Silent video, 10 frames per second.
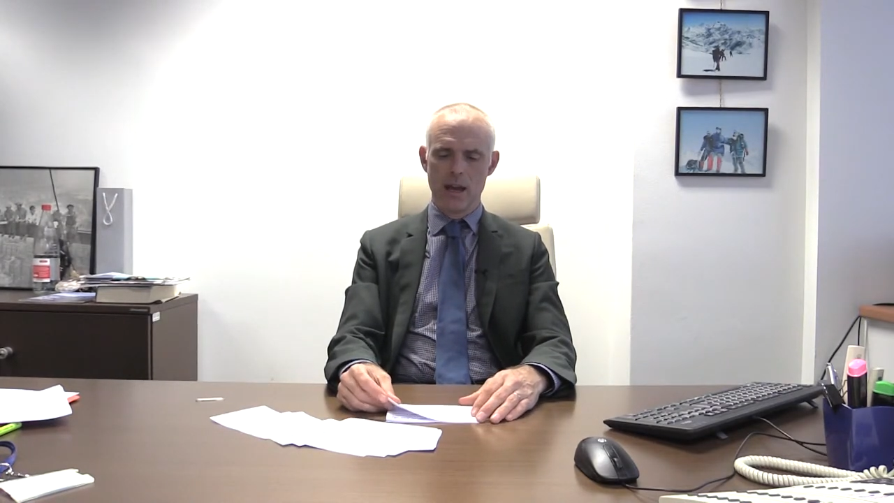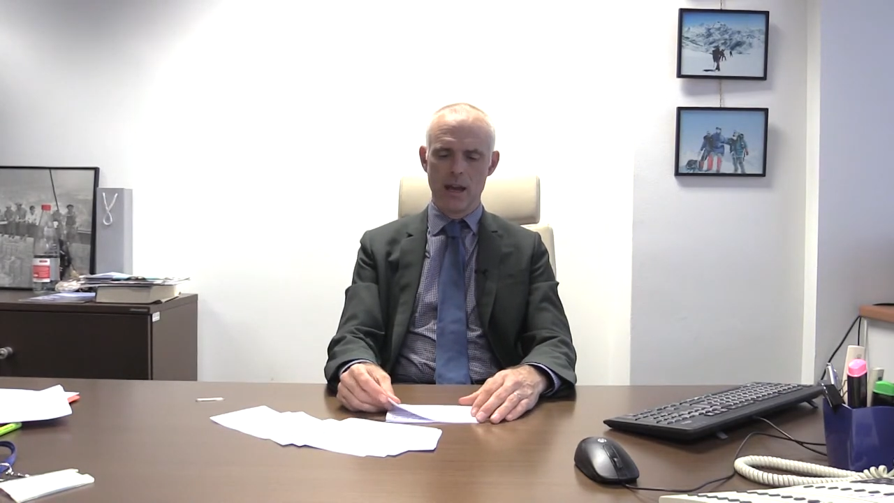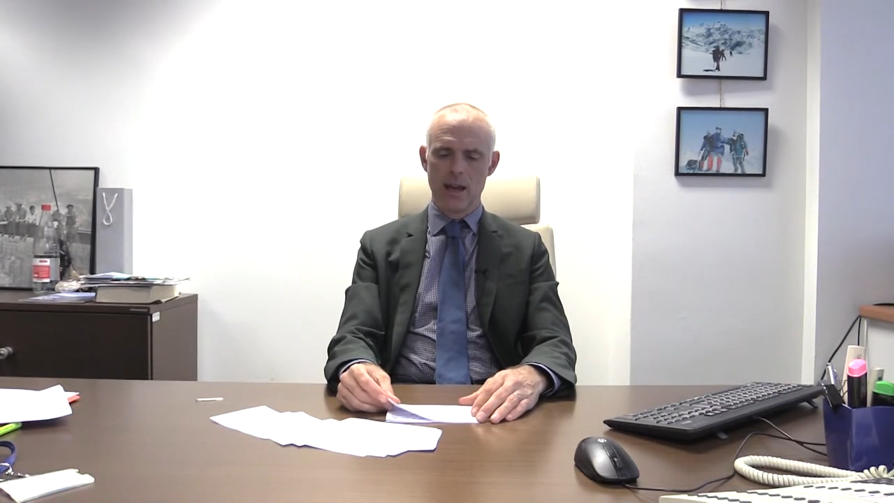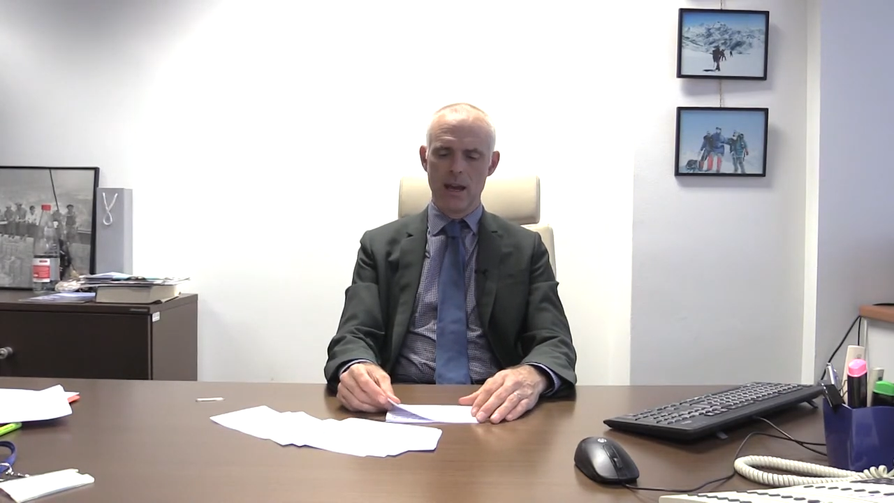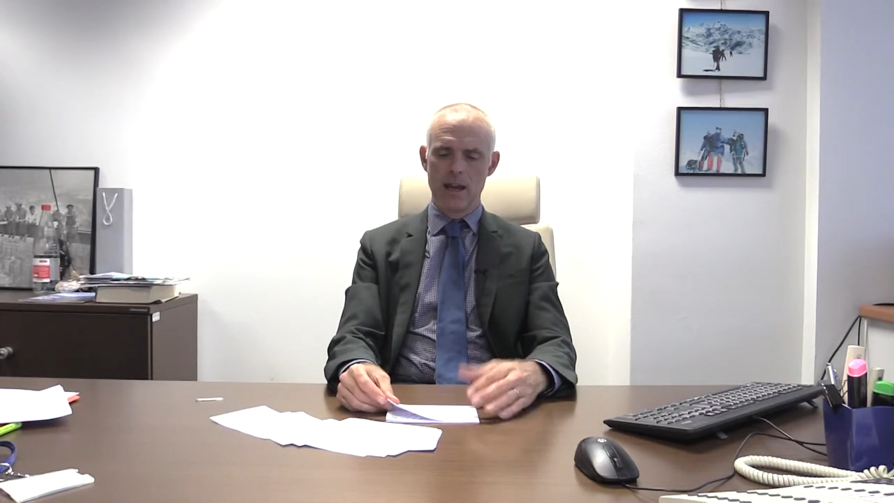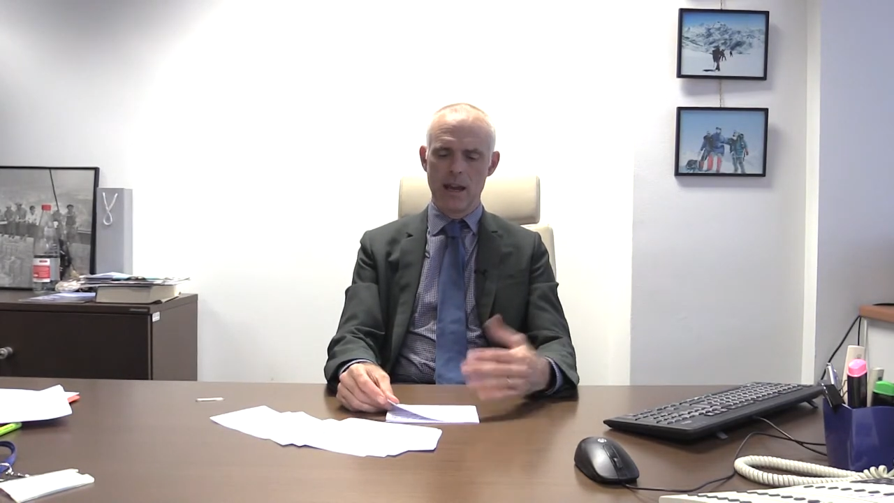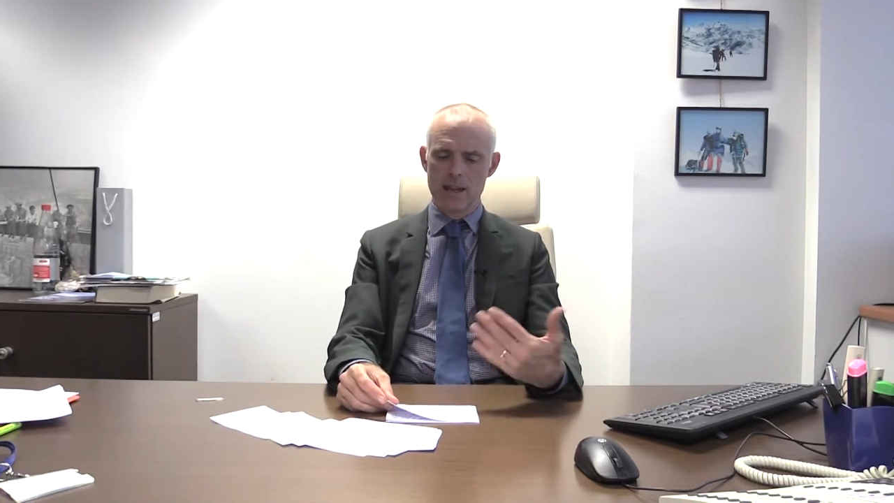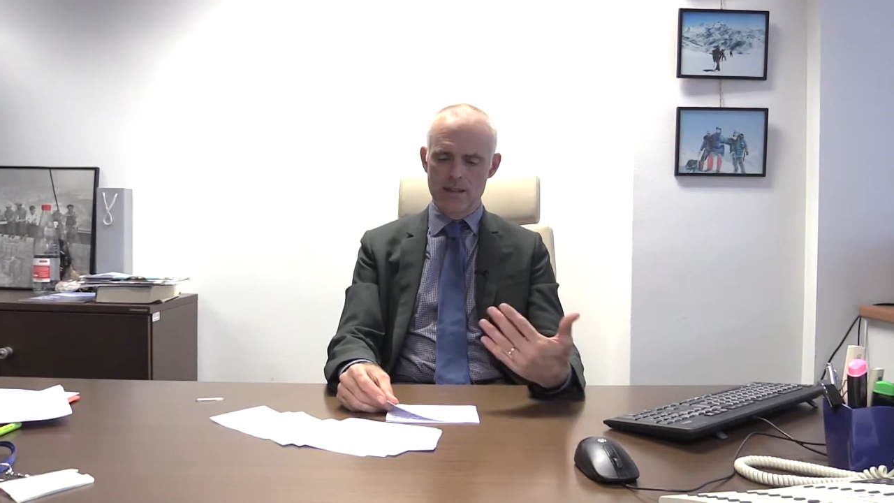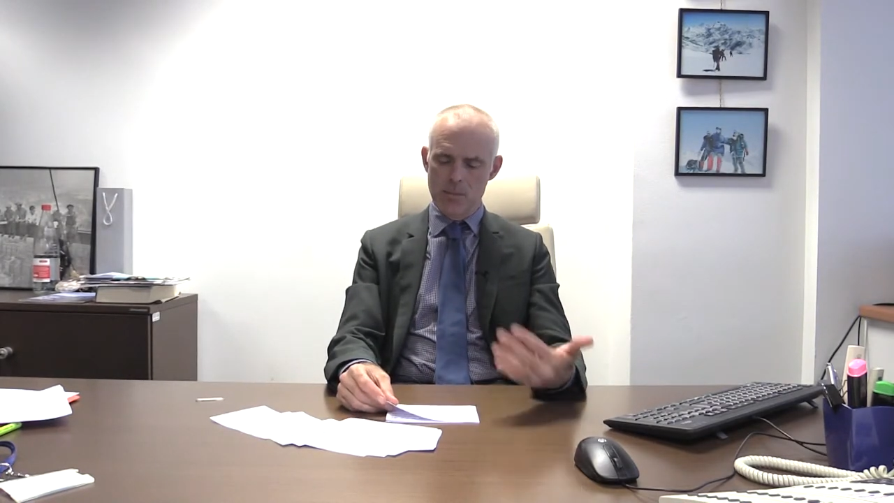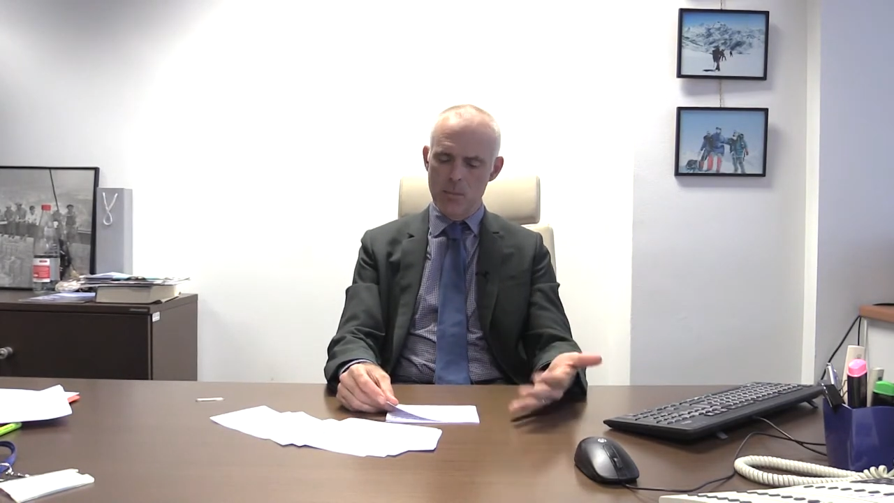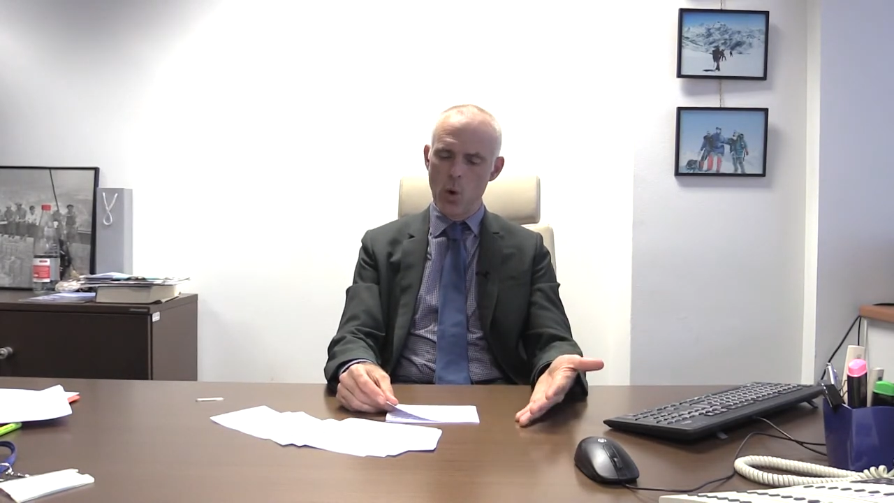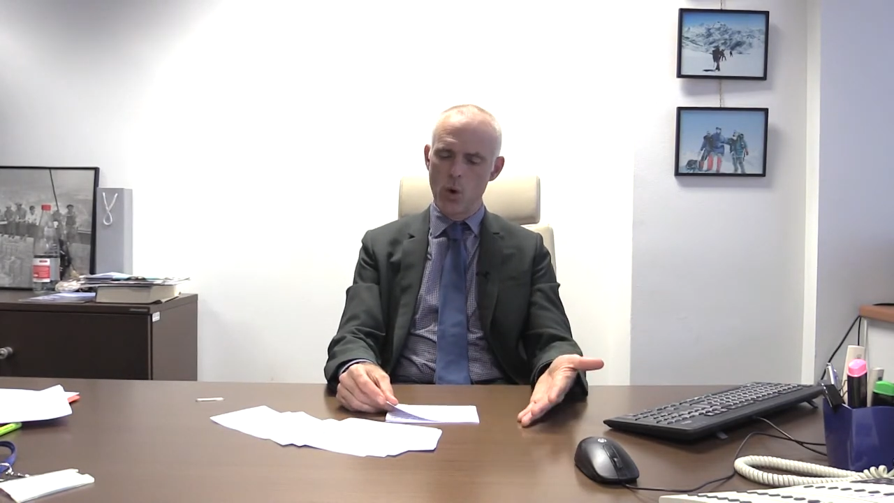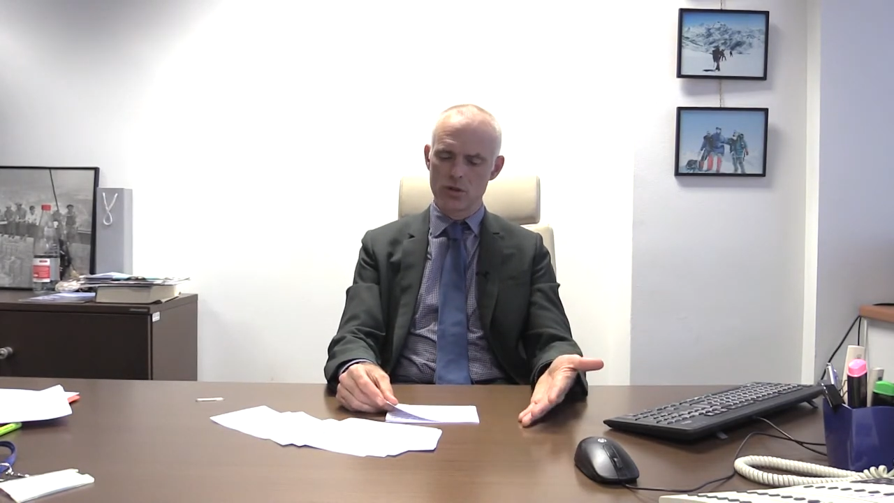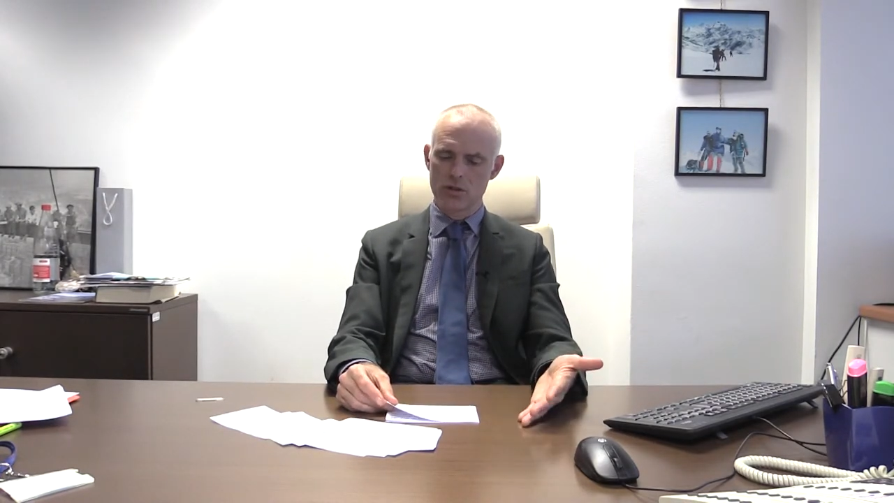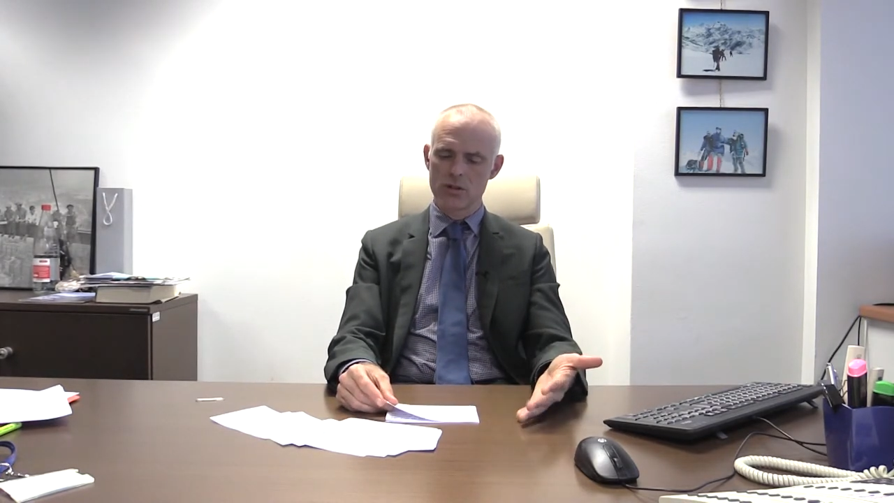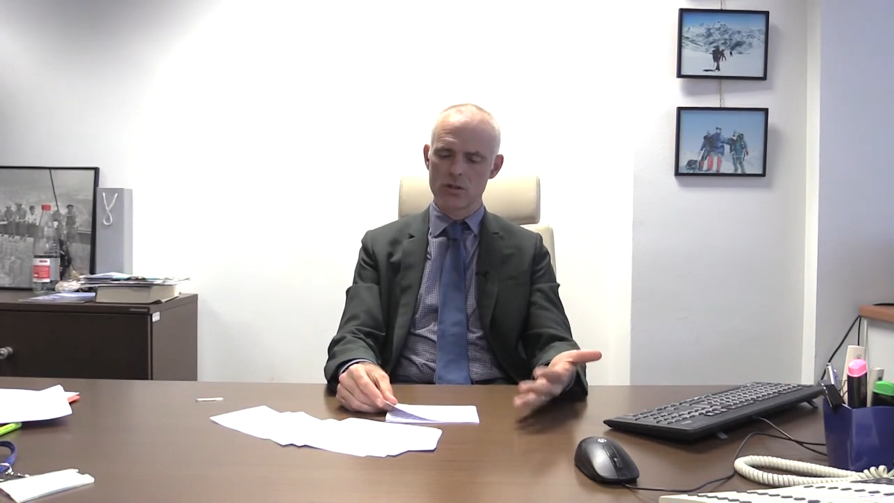is important